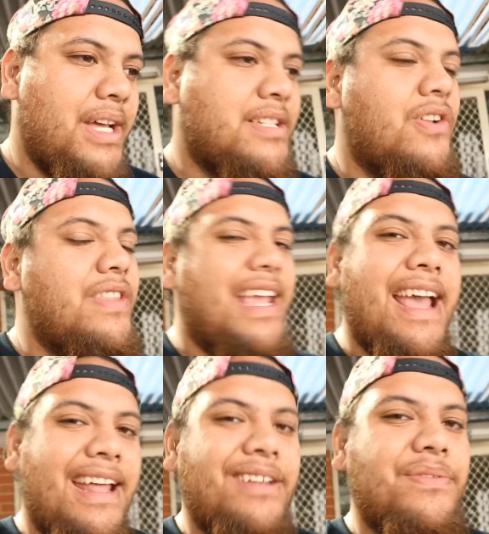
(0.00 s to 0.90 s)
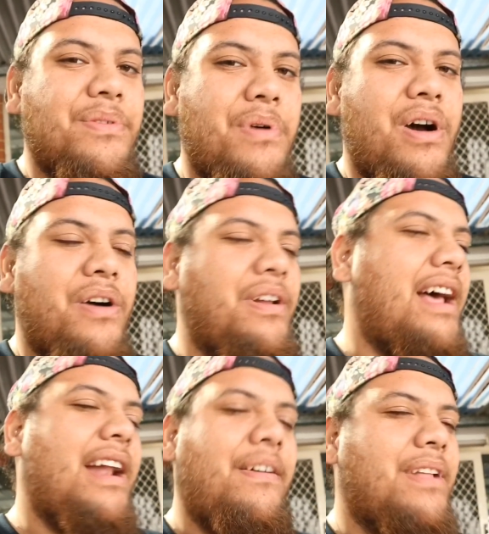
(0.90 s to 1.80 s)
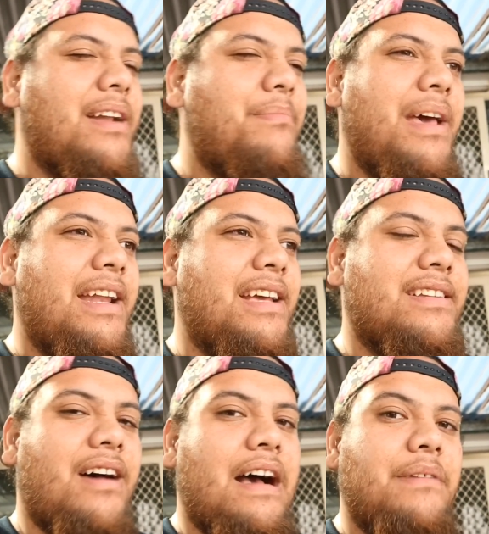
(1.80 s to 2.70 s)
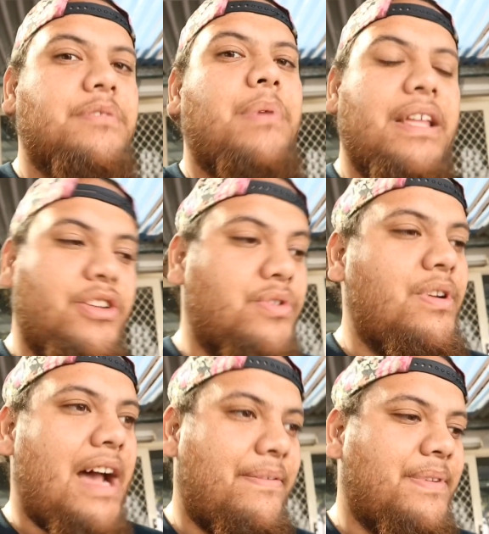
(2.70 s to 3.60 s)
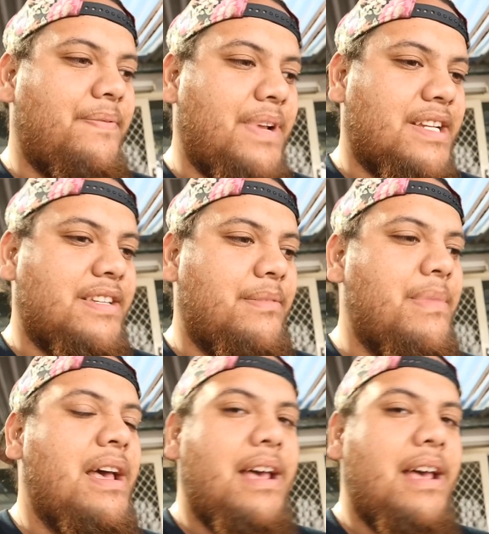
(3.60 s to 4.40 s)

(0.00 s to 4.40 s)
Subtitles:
It's not the end of the world, and I've done it many a times, but you do have to fix them